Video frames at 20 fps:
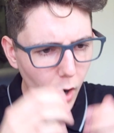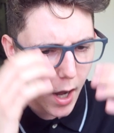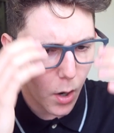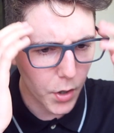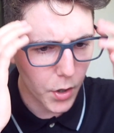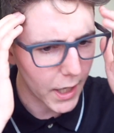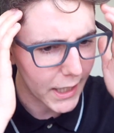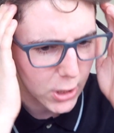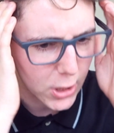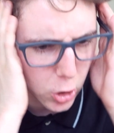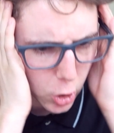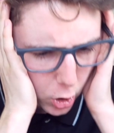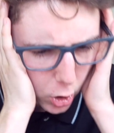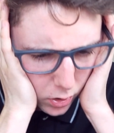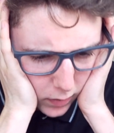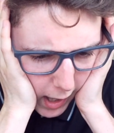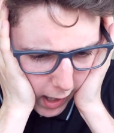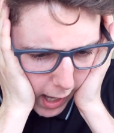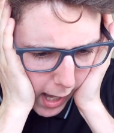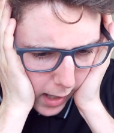Why would I
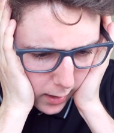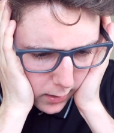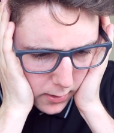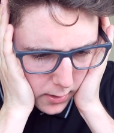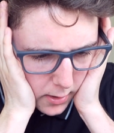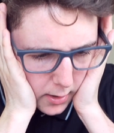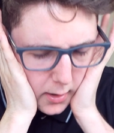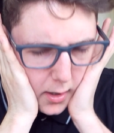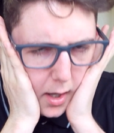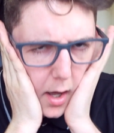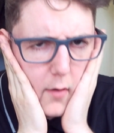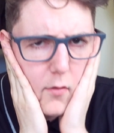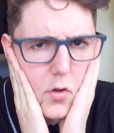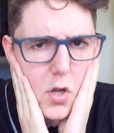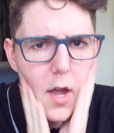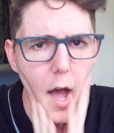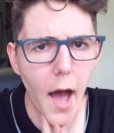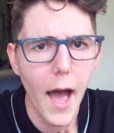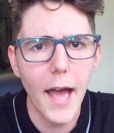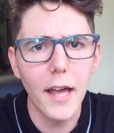do that? I love
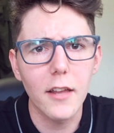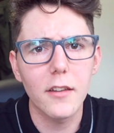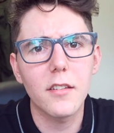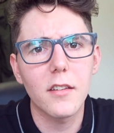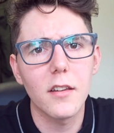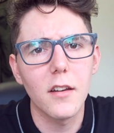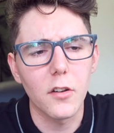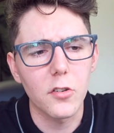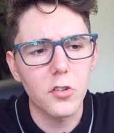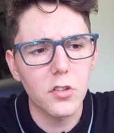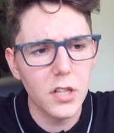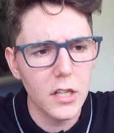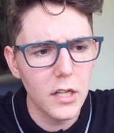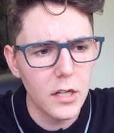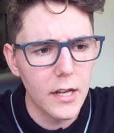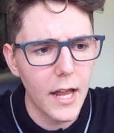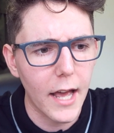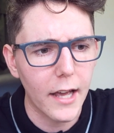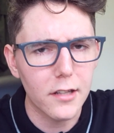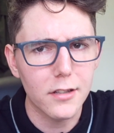you guys, and I'll
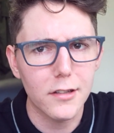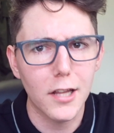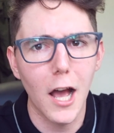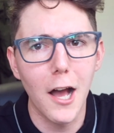see you next